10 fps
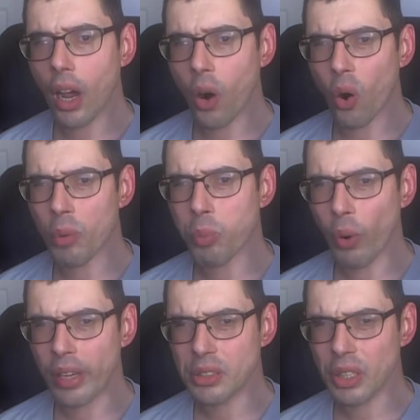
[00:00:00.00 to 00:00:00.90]
or
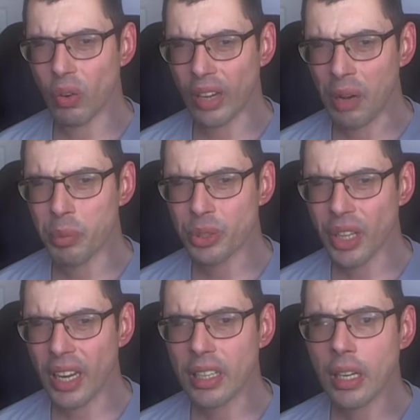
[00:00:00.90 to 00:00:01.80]

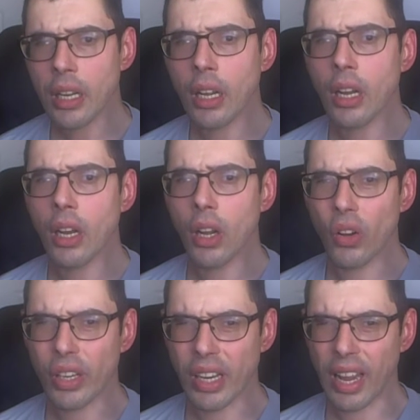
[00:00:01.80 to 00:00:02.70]
0.09%.
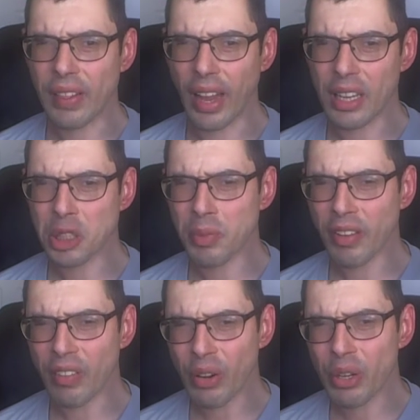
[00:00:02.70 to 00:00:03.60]
Looking at the S&P
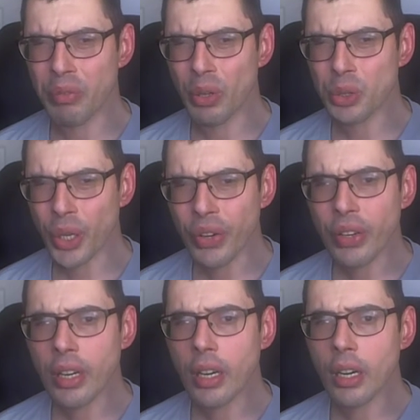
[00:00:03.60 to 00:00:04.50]
500 future,
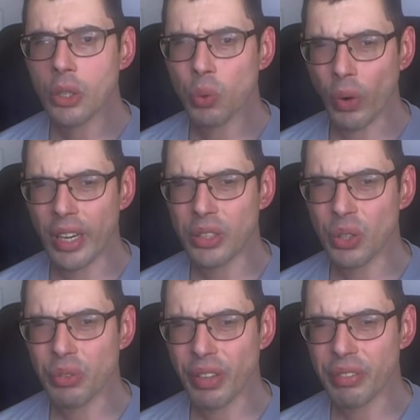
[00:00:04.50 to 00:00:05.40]

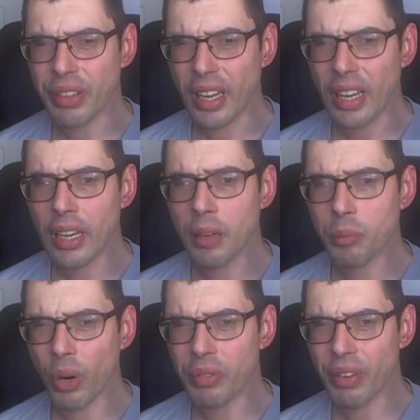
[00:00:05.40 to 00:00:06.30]

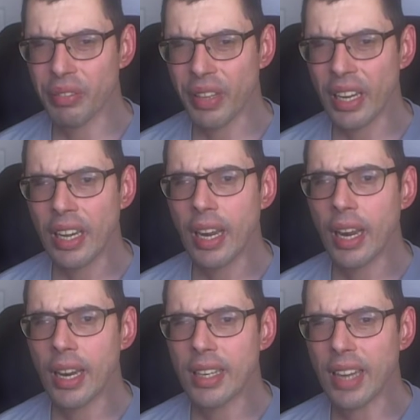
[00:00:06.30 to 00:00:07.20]
2250.50,
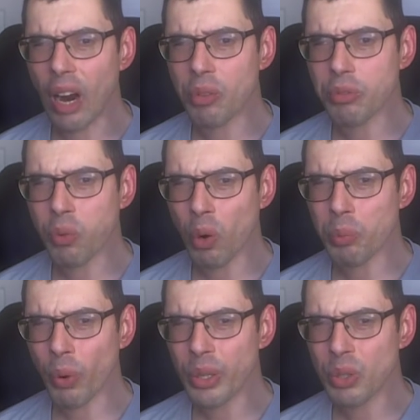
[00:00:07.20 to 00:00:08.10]
down
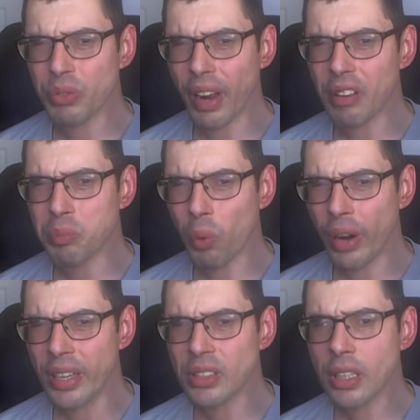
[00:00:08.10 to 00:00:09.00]
4.25
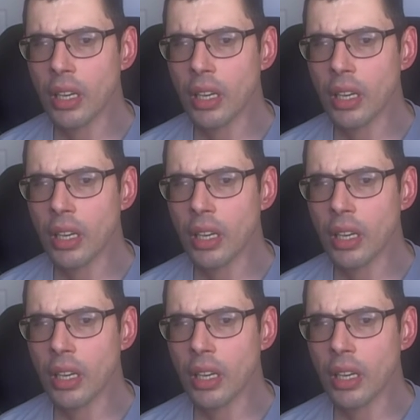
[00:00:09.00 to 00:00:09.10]
points